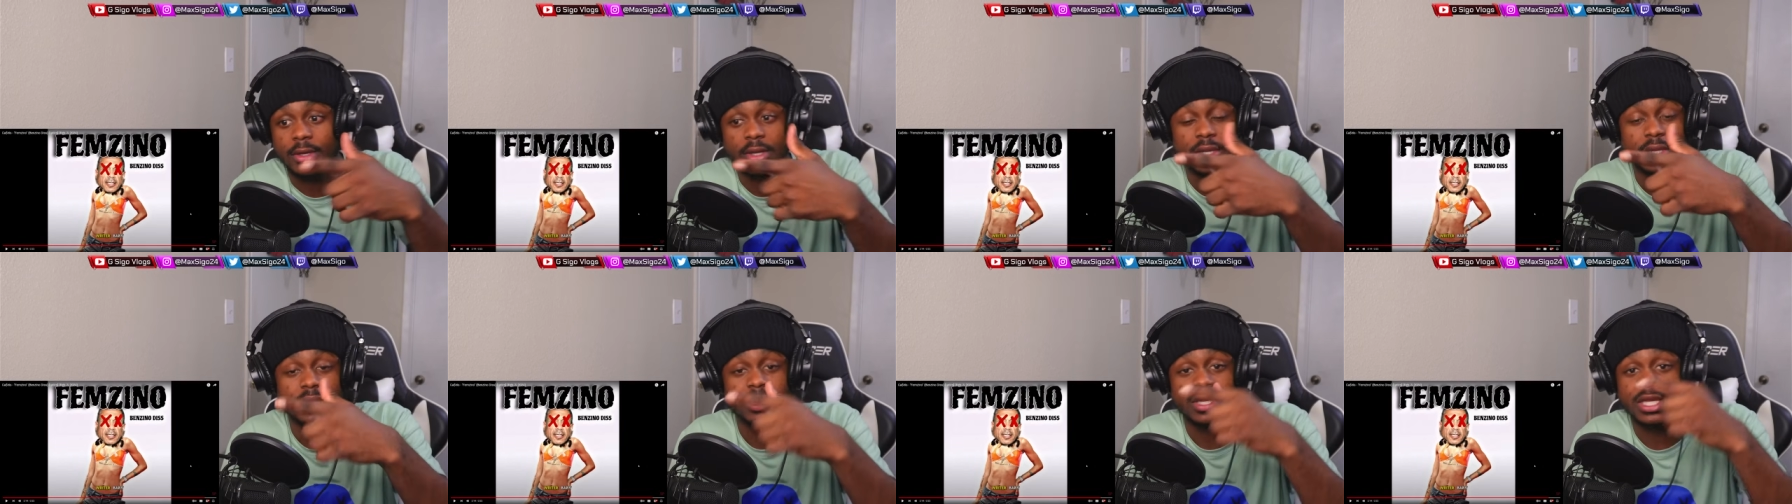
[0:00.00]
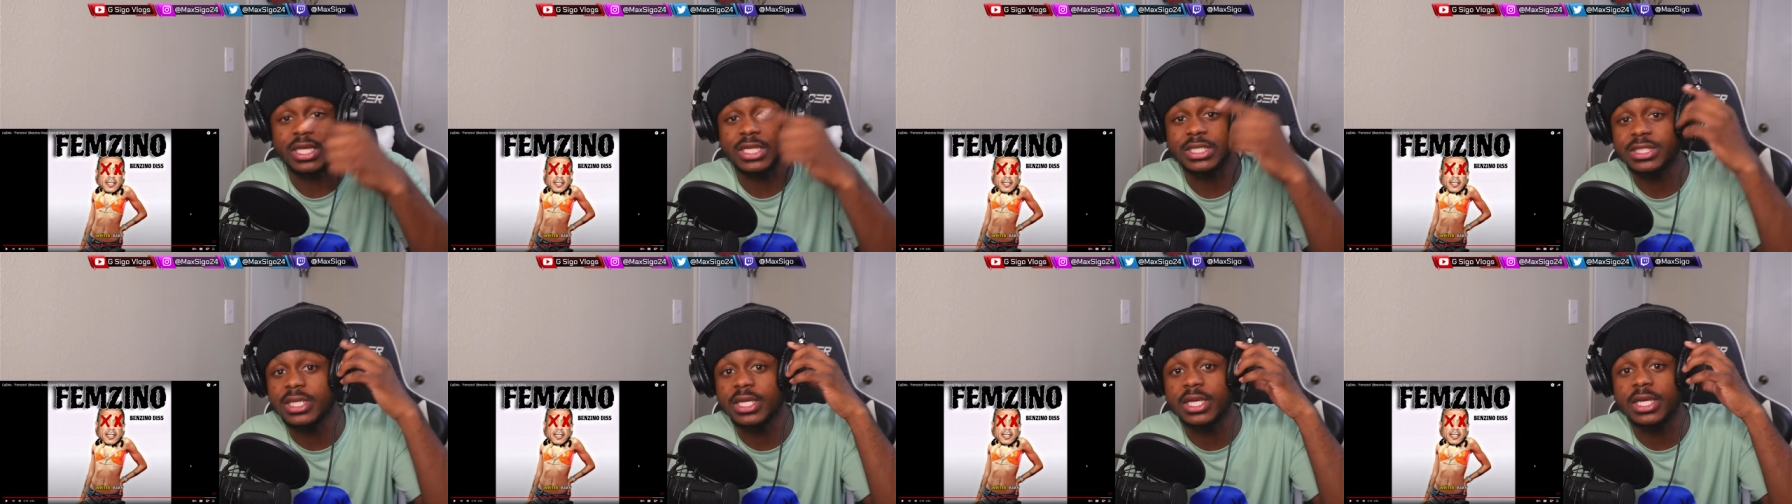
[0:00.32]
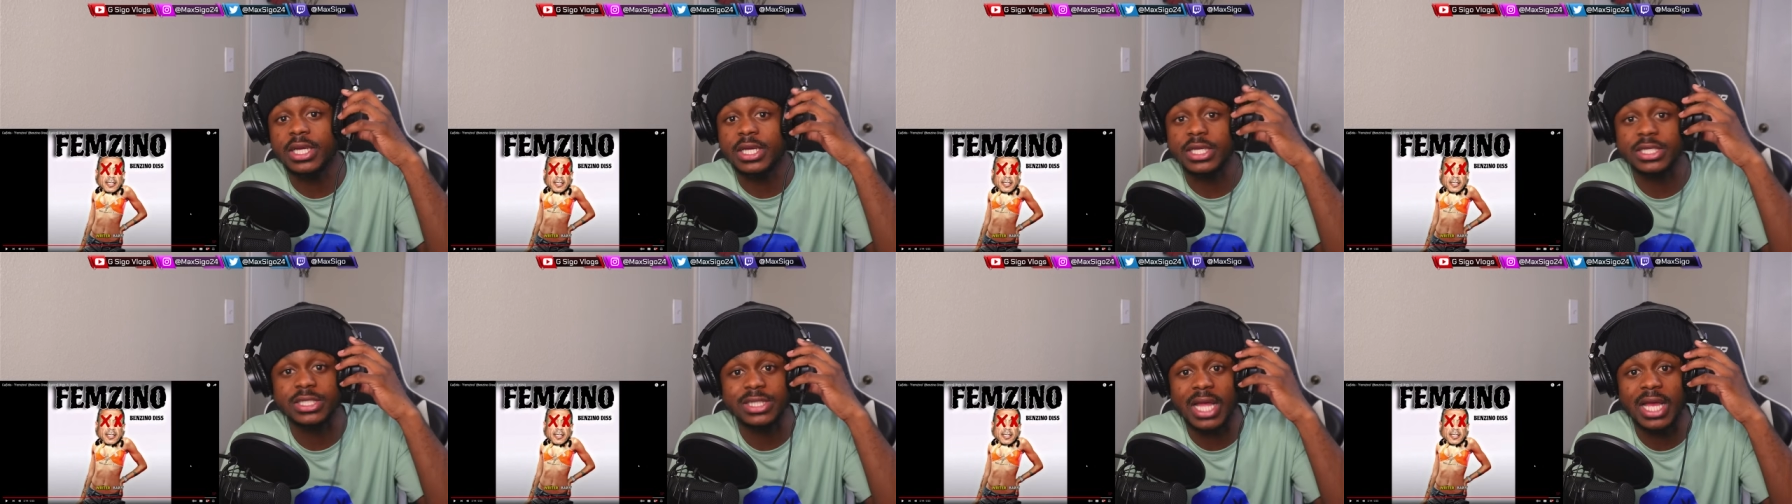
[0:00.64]
This nigga
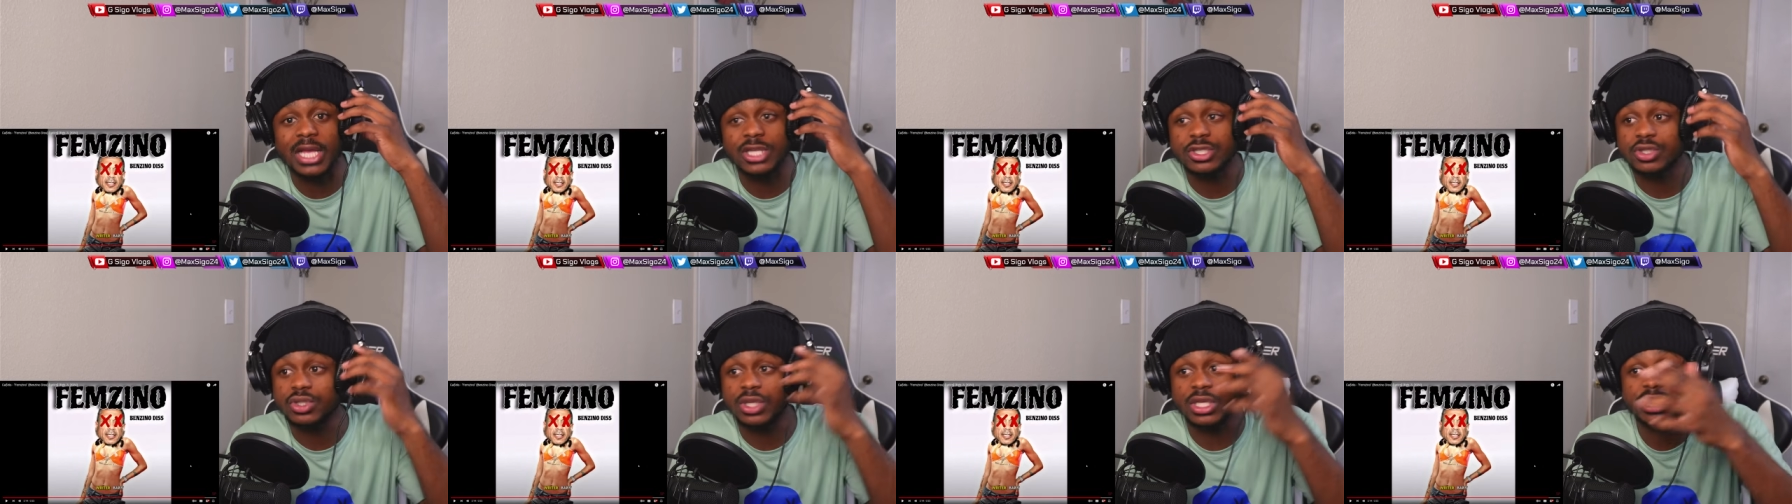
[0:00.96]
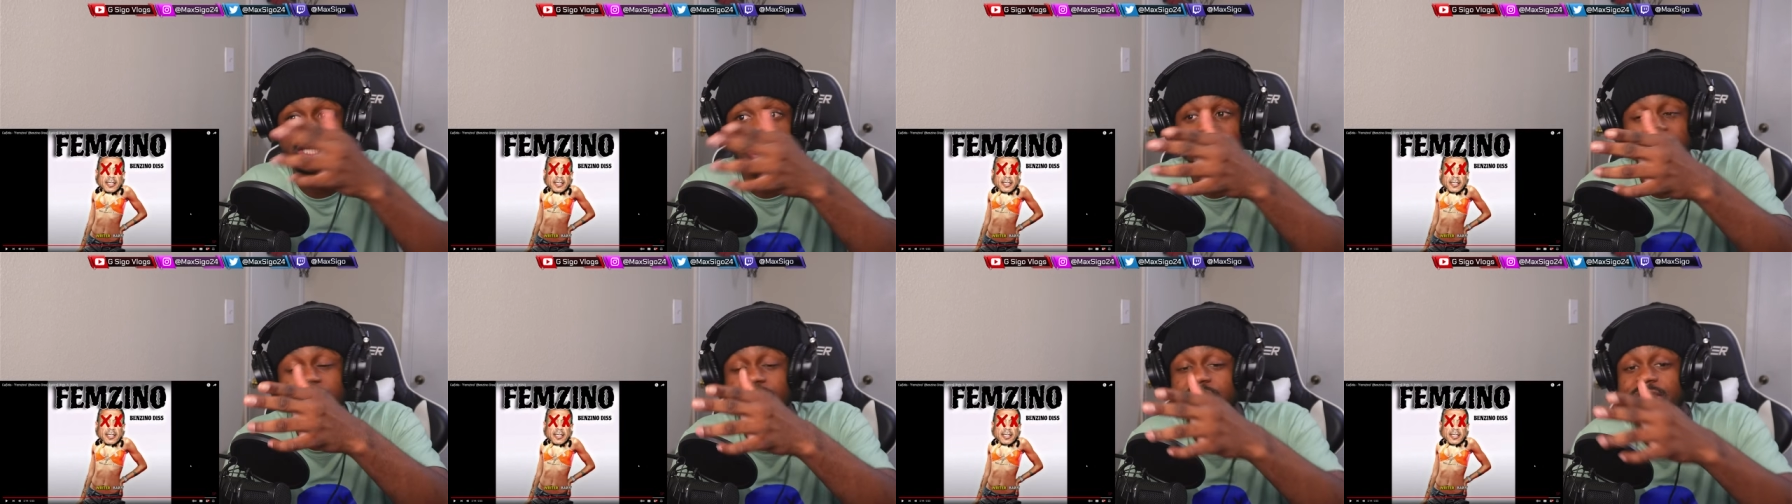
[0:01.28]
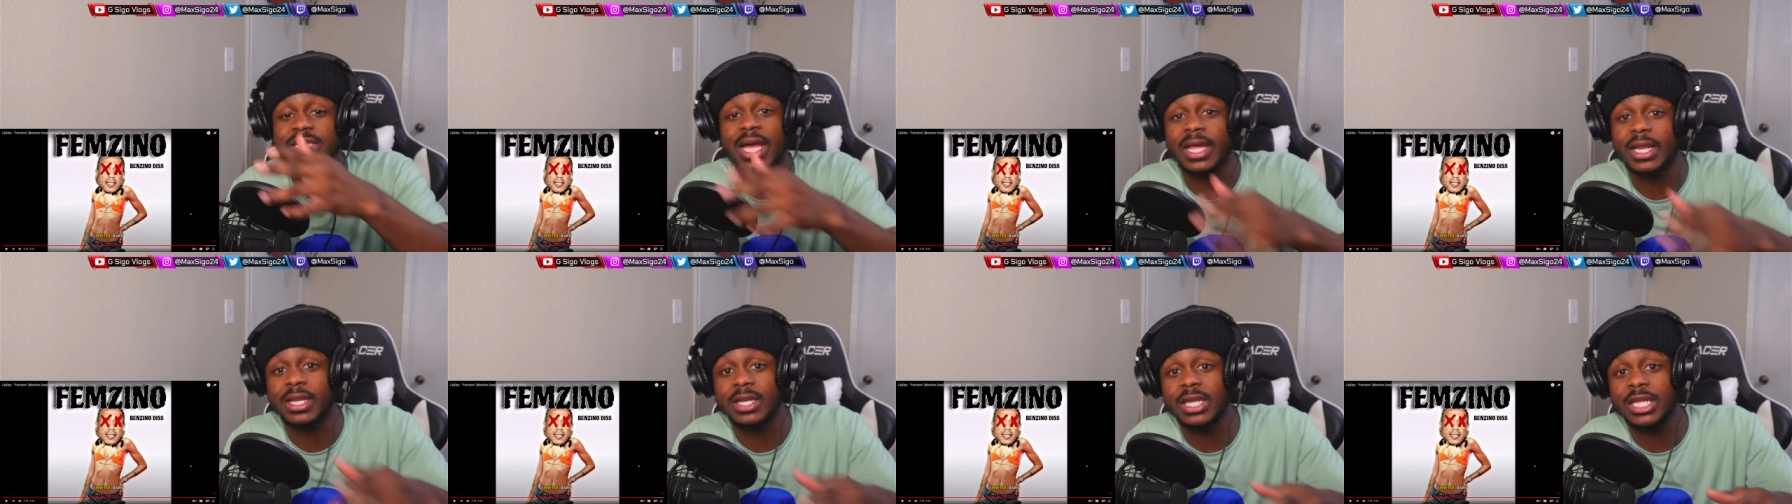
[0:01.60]
is not, this is
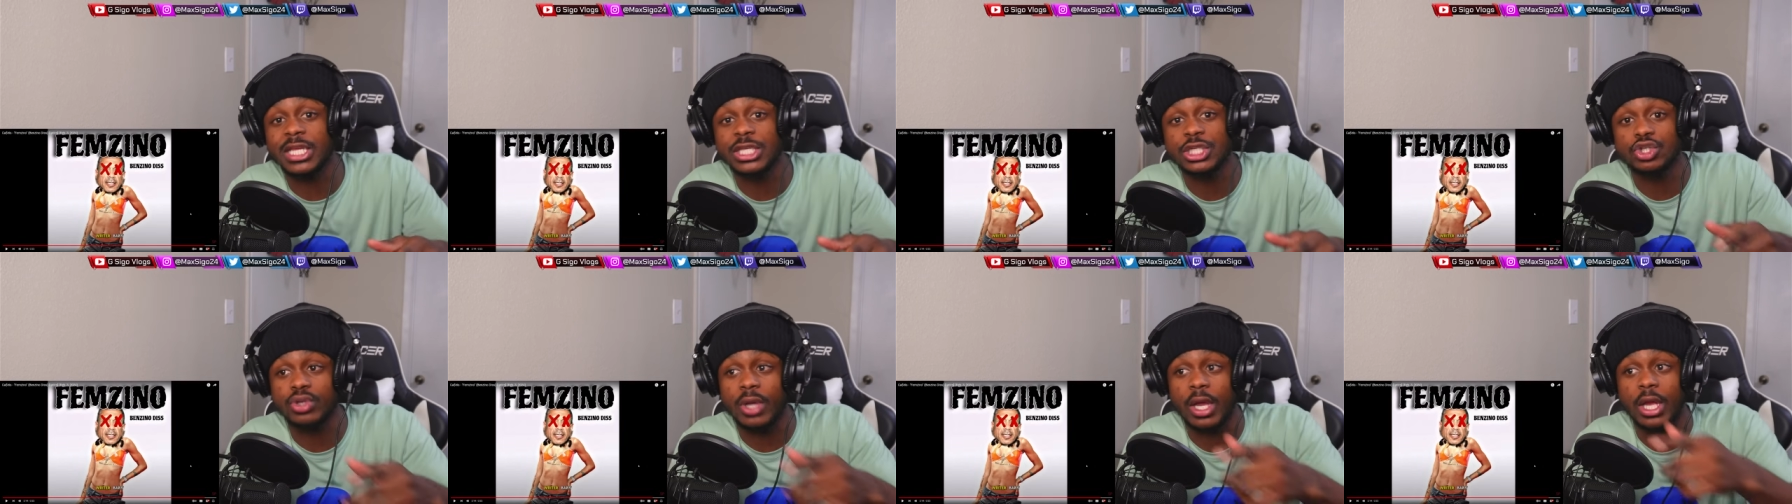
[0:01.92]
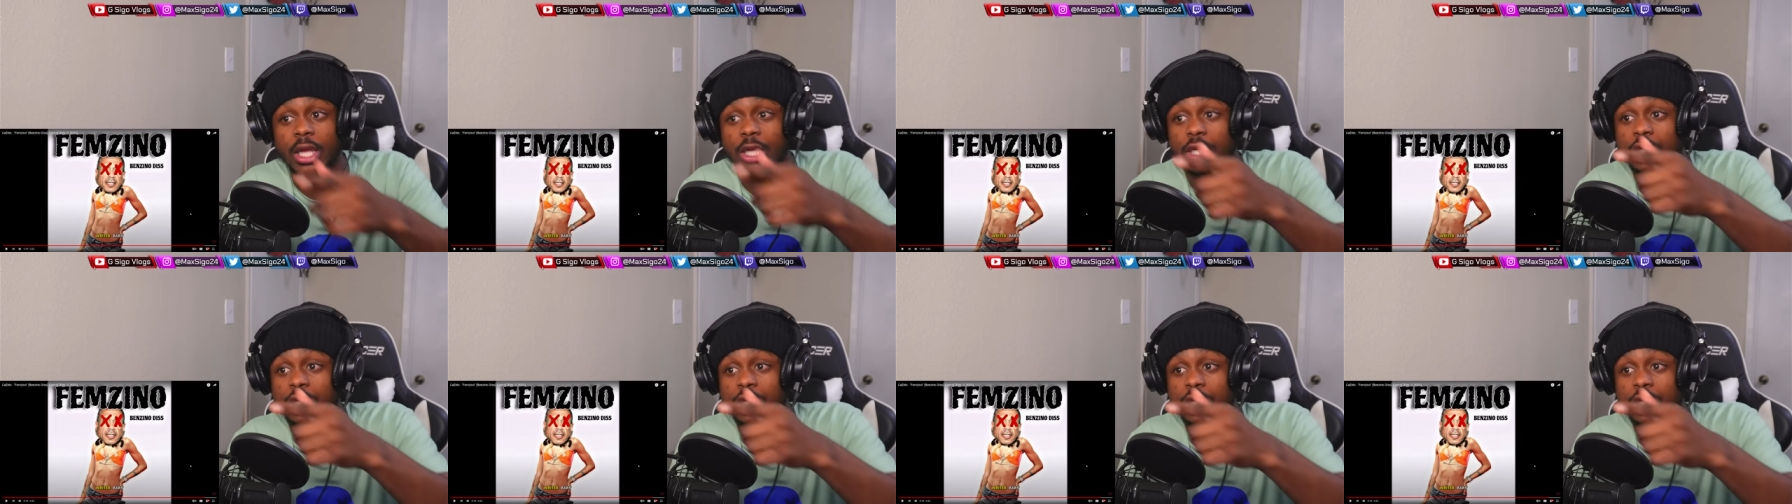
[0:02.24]
not a diss track.